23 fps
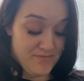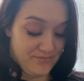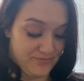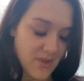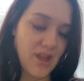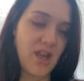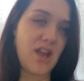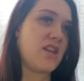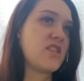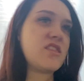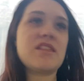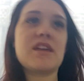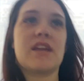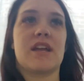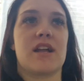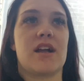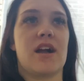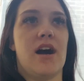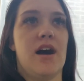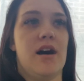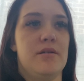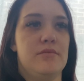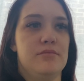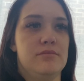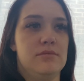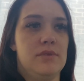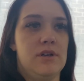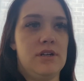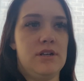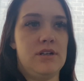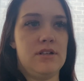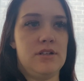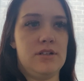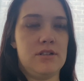I think, I
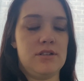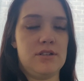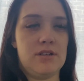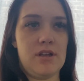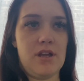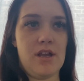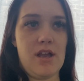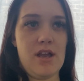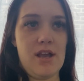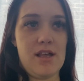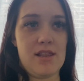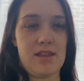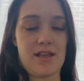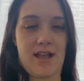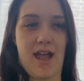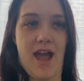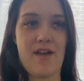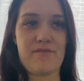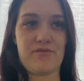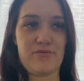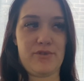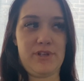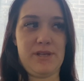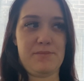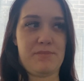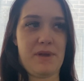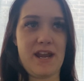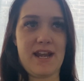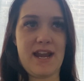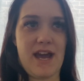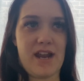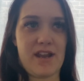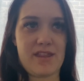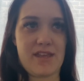haven't really been
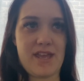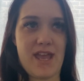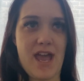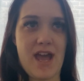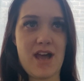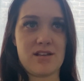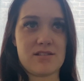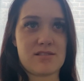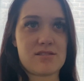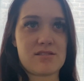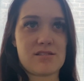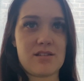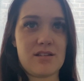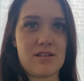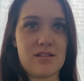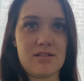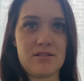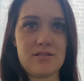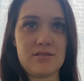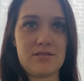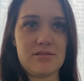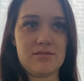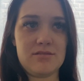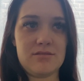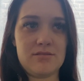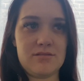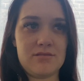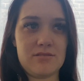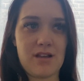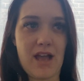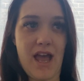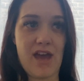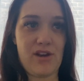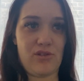out of the house
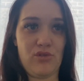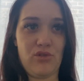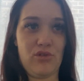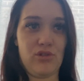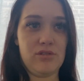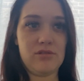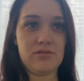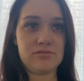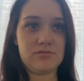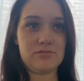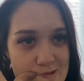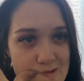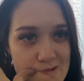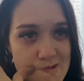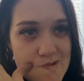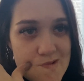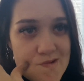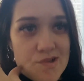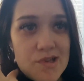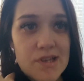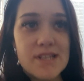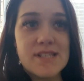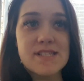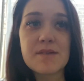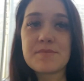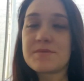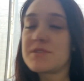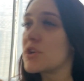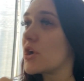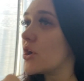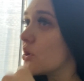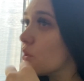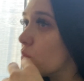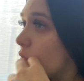at all, except to
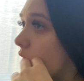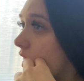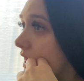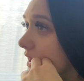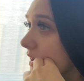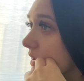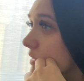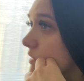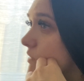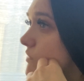go to one